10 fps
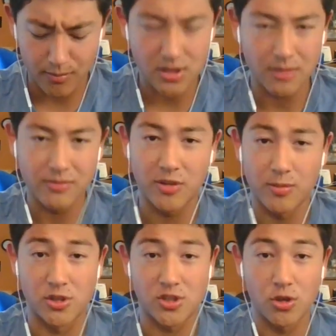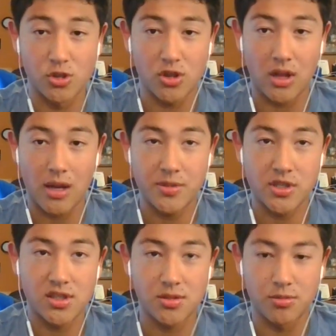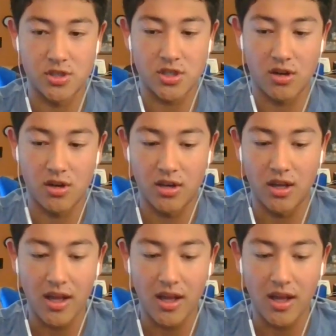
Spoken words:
some of your more social options, which are the